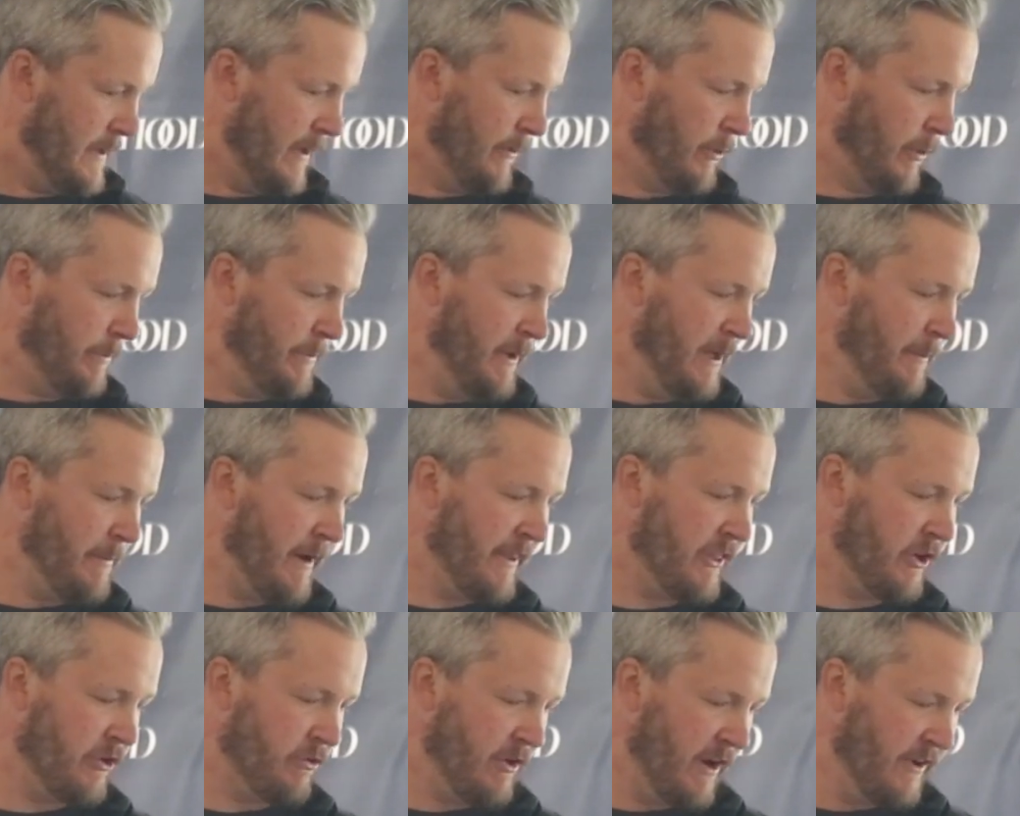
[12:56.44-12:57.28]
It will be
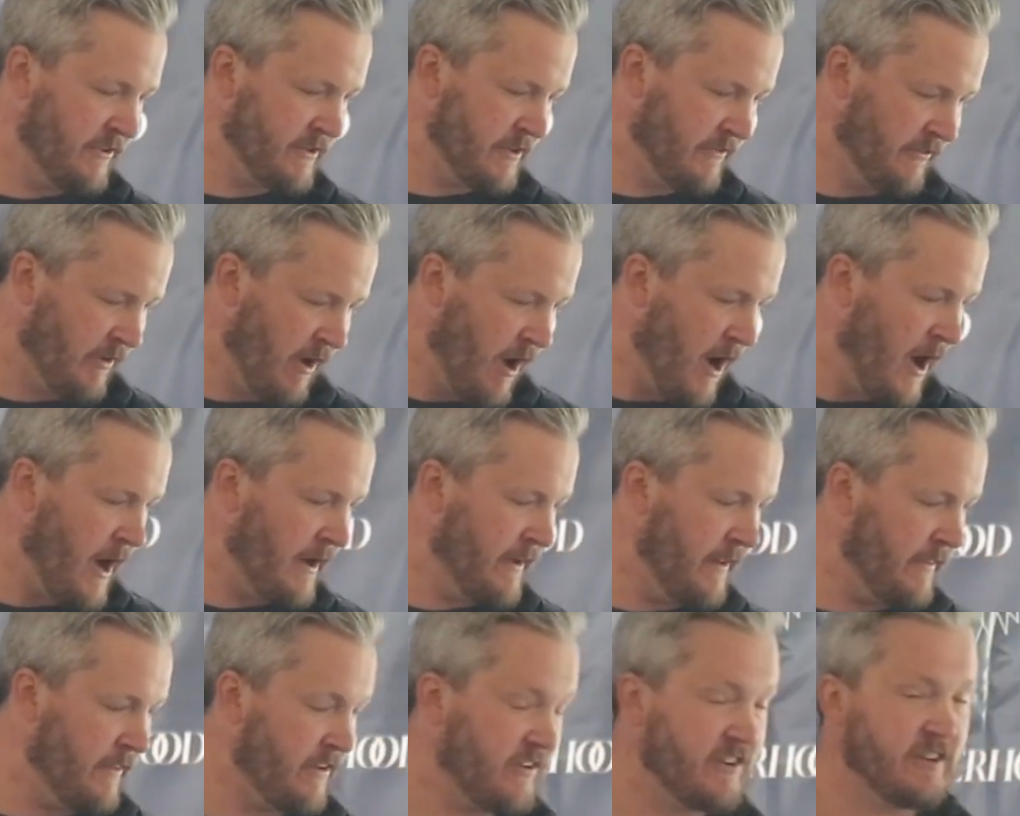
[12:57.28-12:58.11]
by the grace of
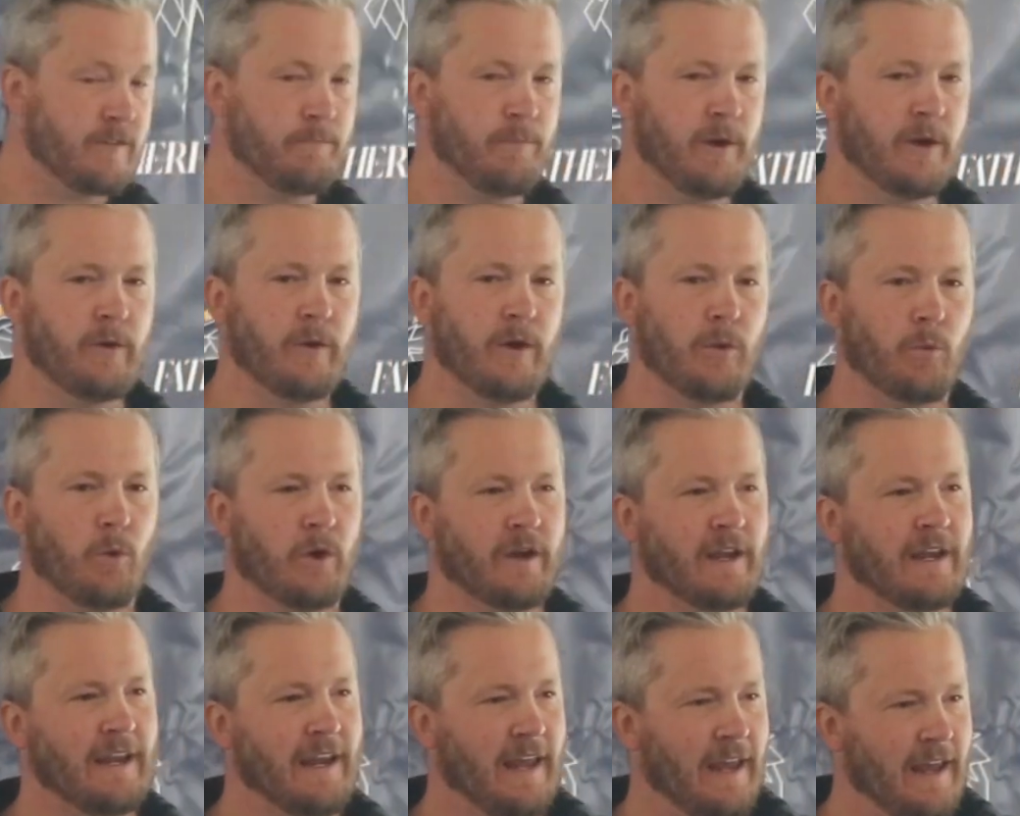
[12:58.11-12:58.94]
God and the Spirit
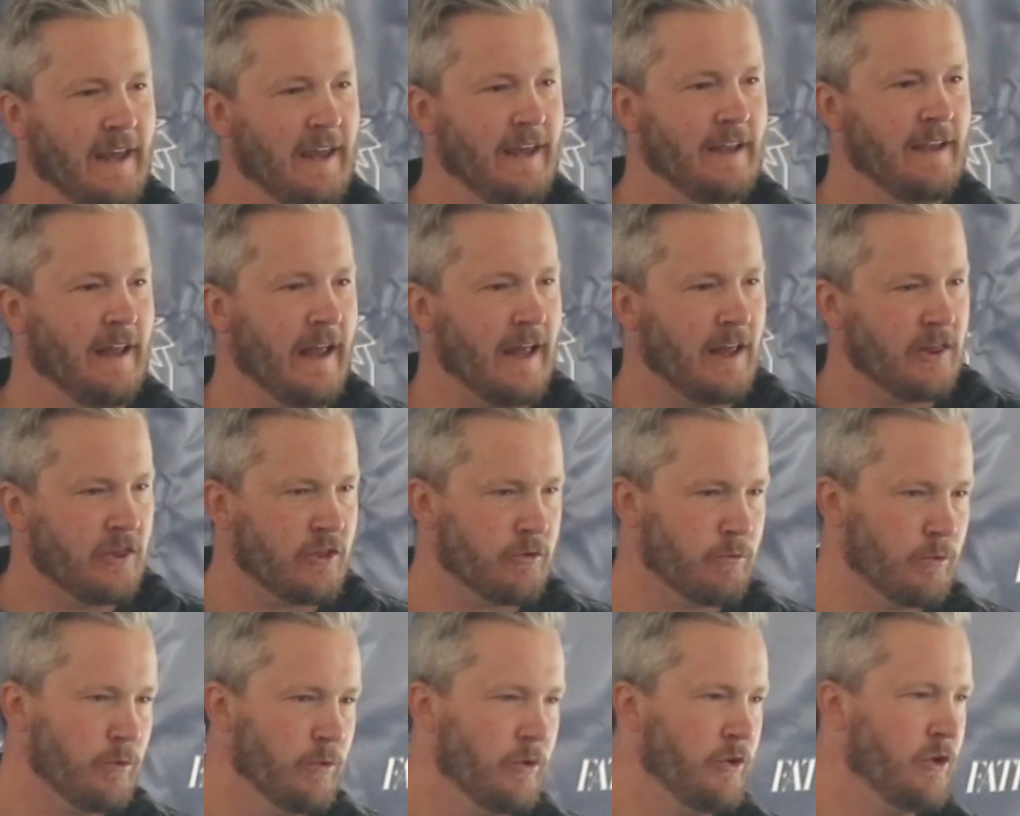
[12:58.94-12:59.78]
working in
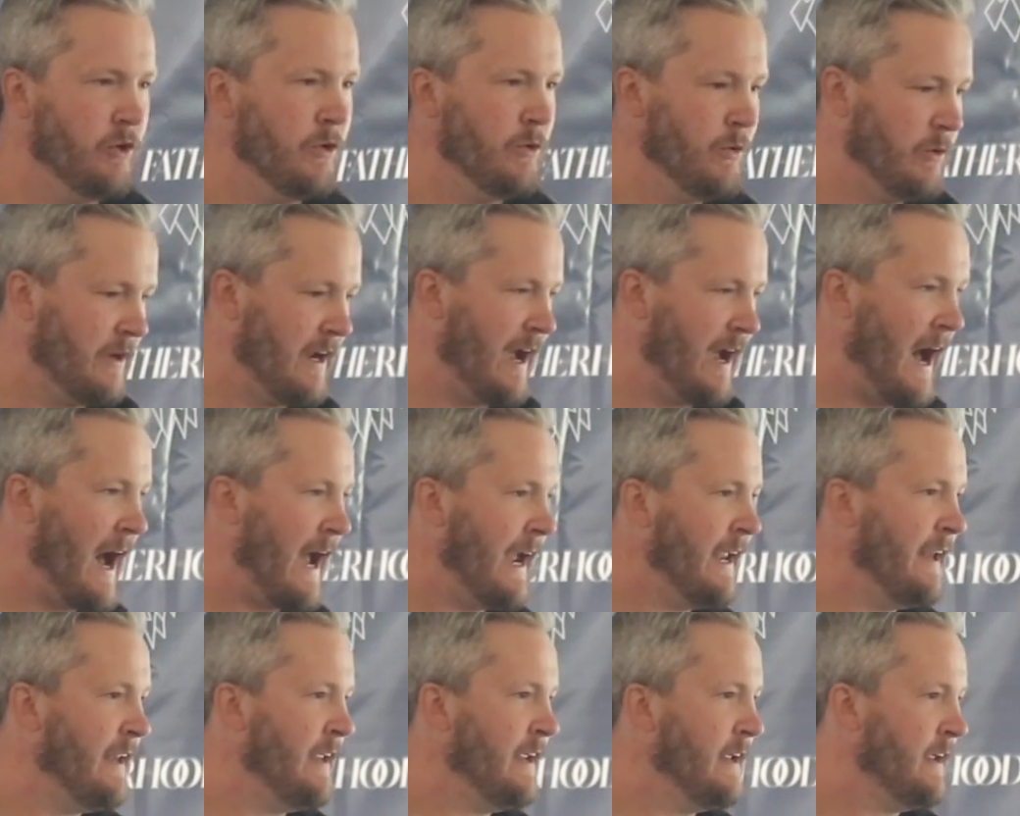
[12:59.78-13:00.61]
and through you,
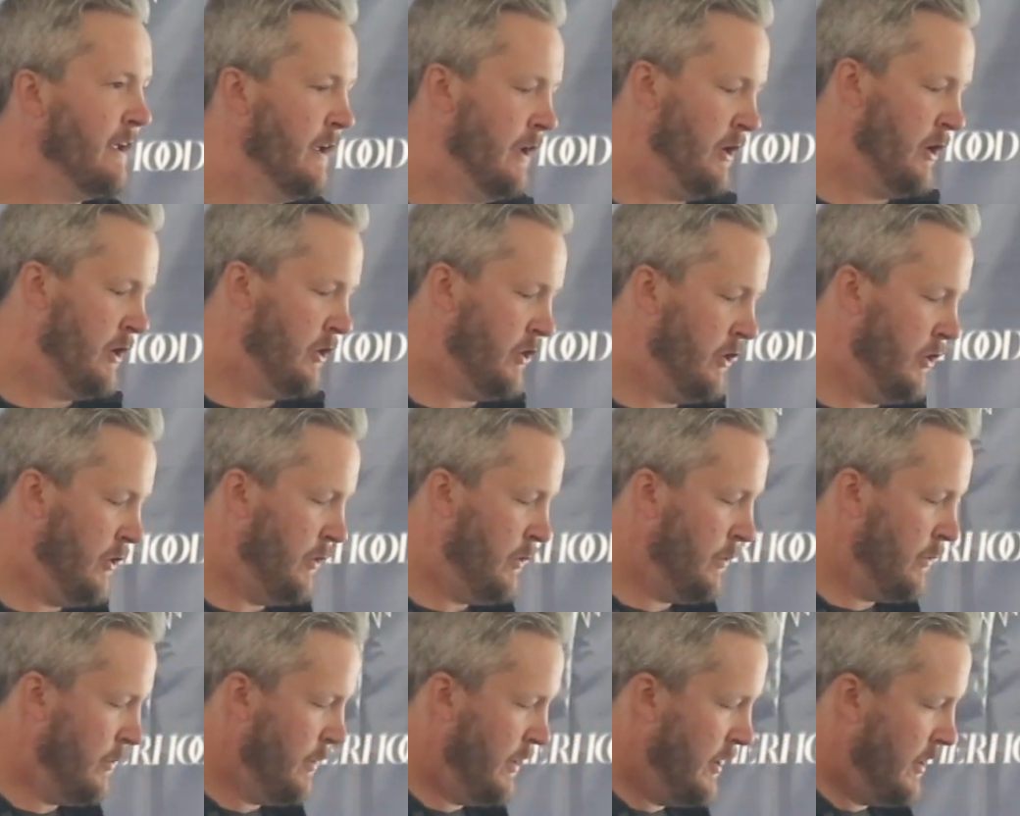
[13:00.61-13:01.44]
guiding
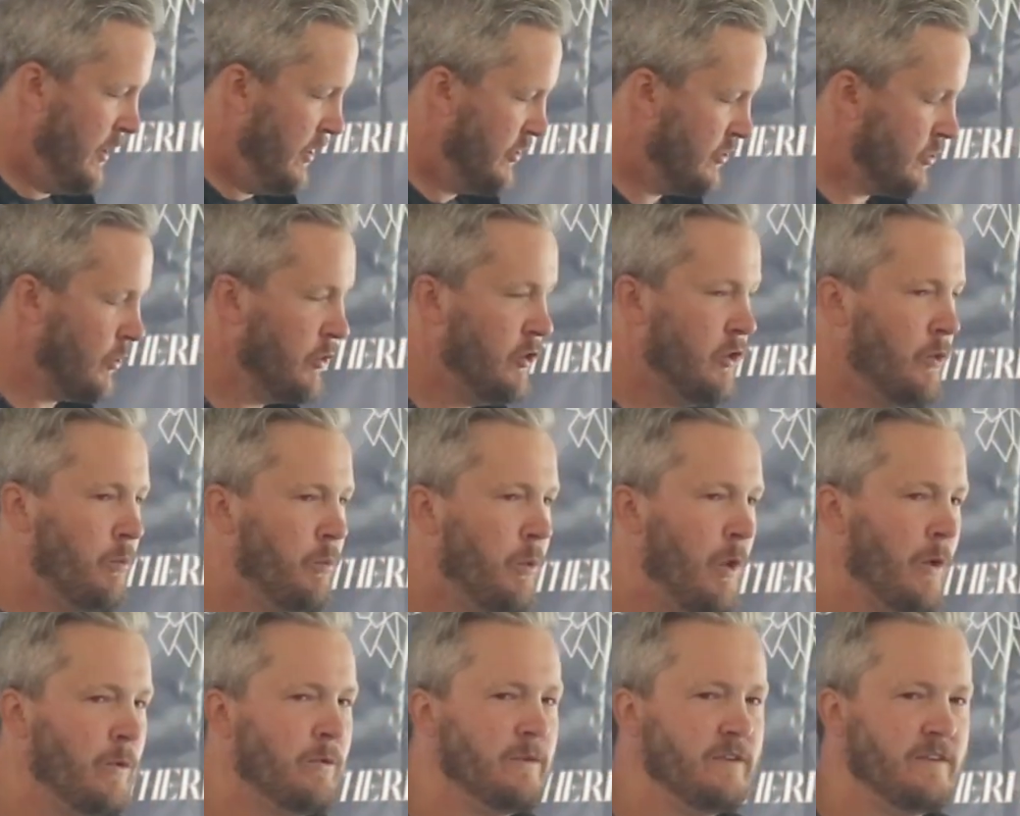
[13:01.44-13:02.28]
you, so you
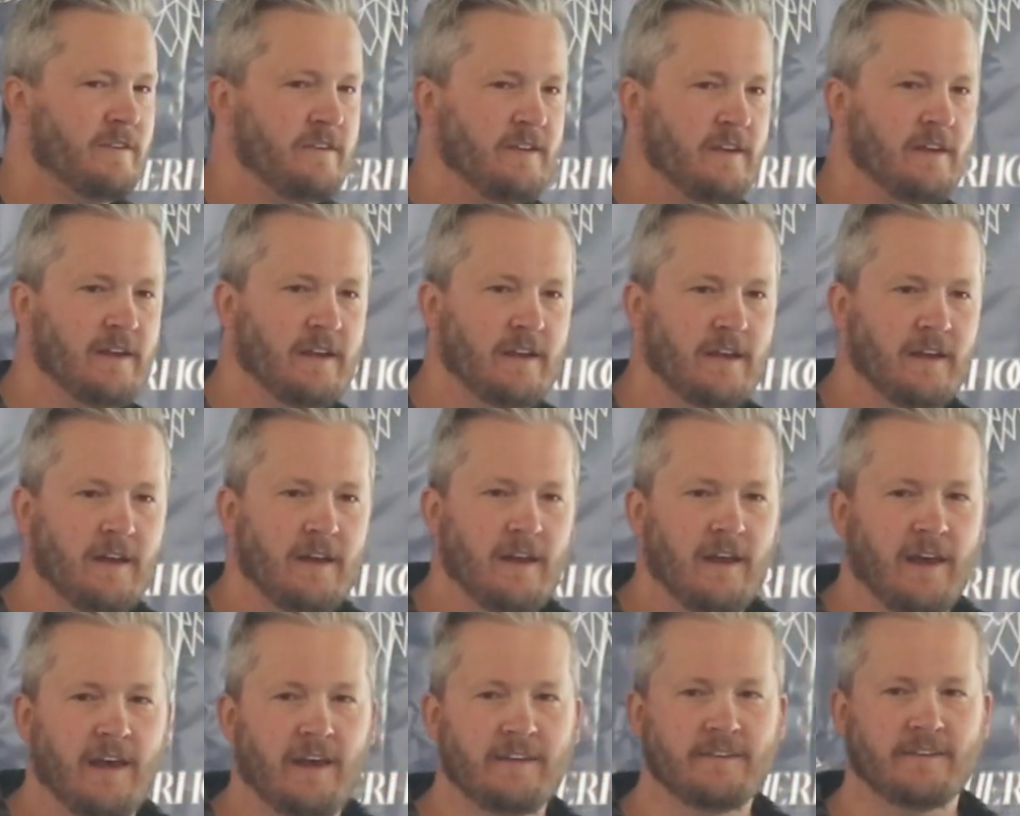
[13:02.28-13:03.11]
won't seek
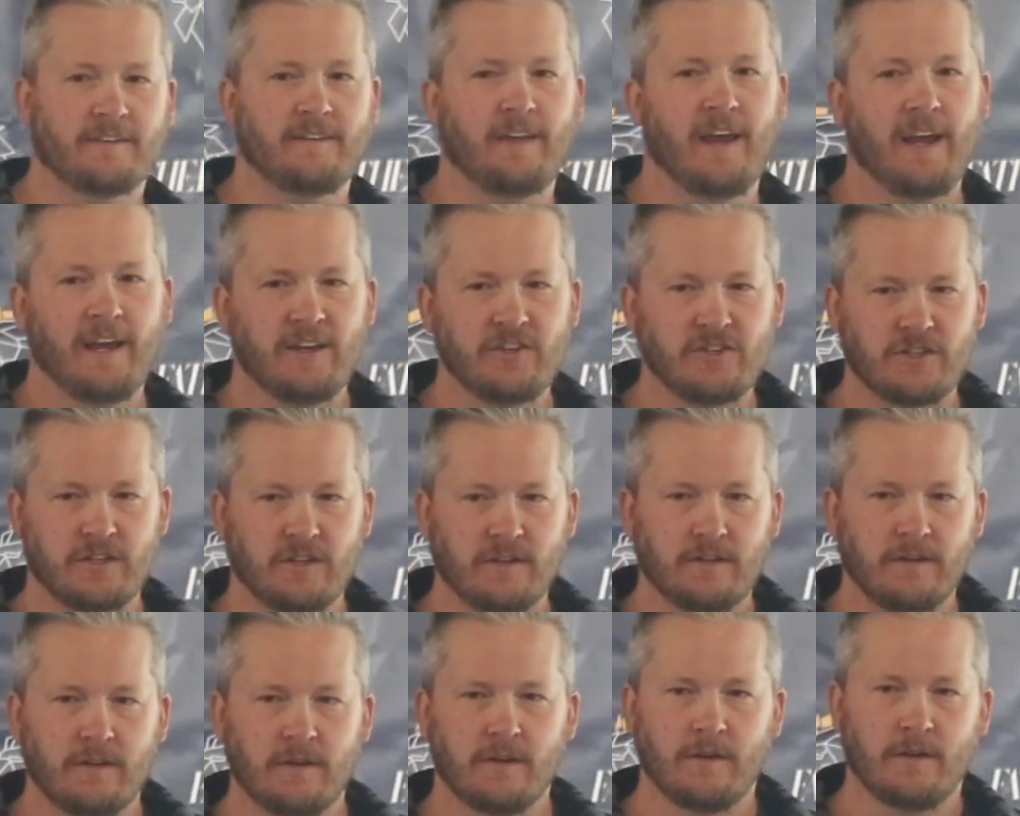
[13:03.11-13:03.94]

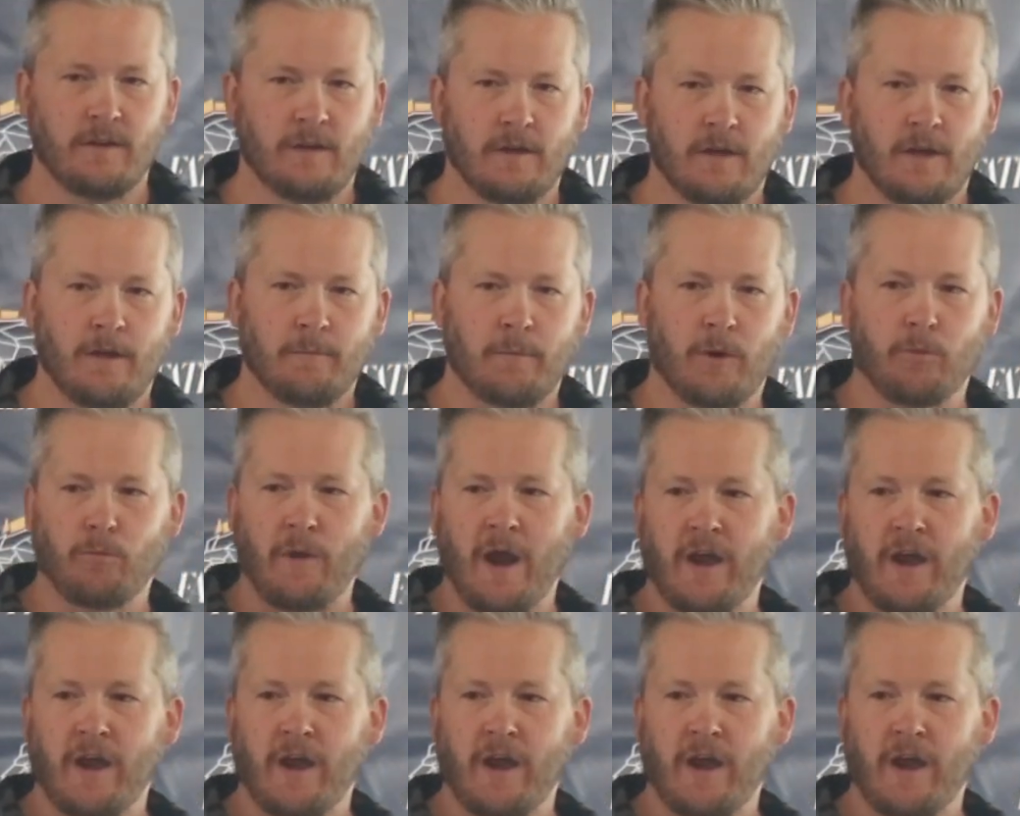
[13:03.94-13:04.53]
hesitation, but